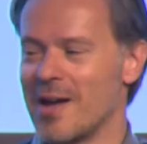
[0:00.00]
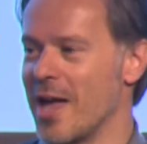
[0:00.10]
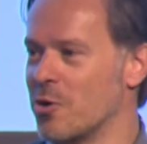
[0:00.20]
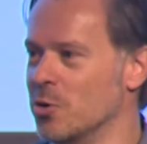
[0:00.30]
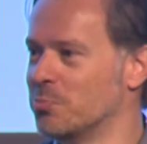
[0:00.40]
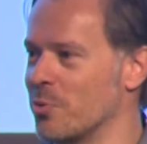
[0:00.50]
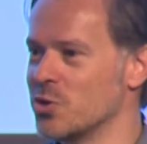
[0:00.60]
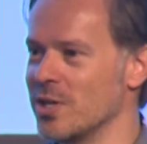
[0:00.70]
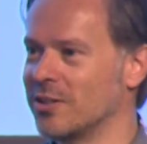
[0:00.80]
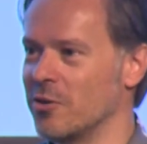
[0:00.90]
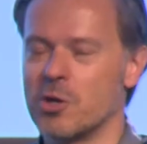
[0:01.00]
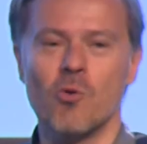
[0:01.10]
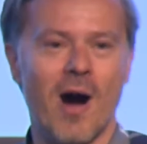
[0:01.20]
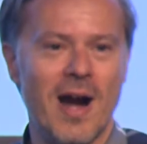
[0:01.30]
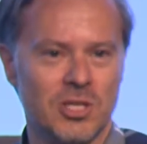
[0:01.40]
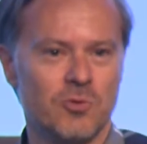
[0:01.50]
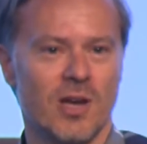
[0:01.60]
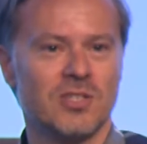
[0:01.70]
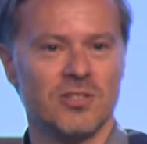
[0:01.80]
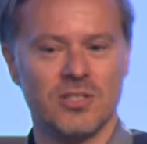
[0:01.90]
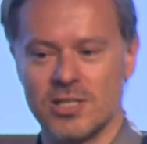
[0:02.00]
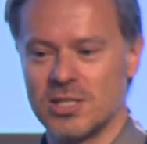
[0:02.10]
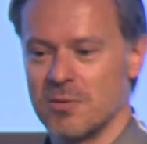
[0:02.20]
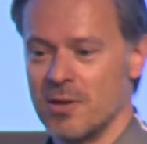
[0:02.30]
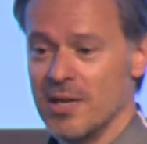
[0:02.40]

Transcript: a good project requires UX research.